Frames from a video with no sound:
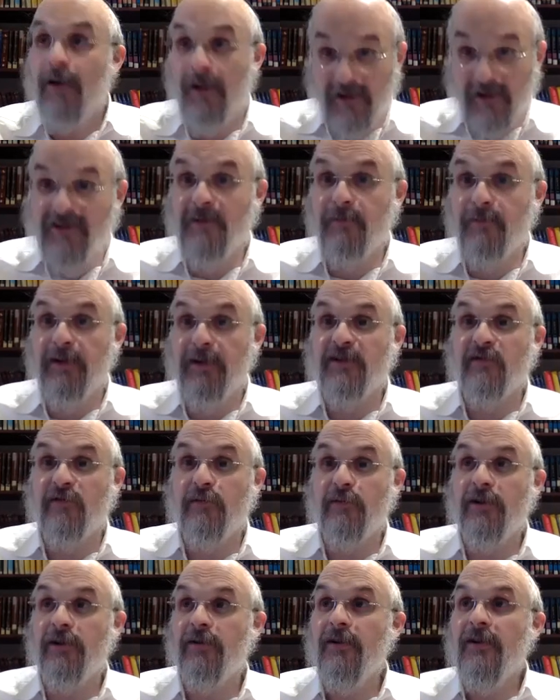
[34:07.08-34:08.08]
It isn't the place of
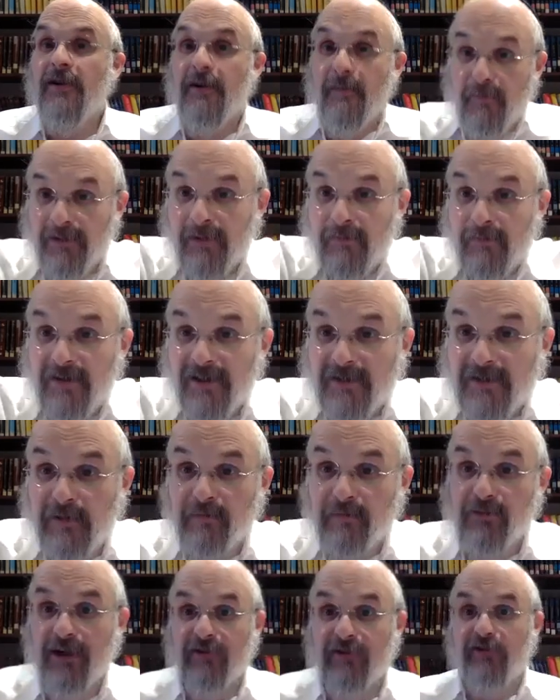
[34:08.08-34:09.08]
your meal, but the meal is
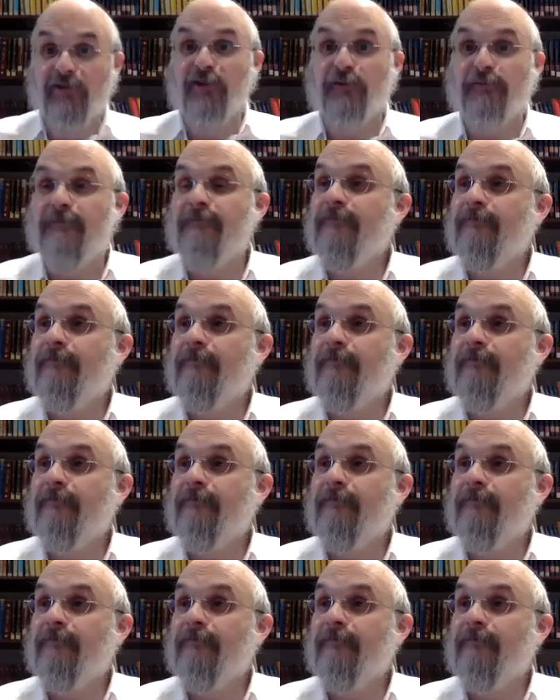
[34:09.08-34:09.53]
being brought to you.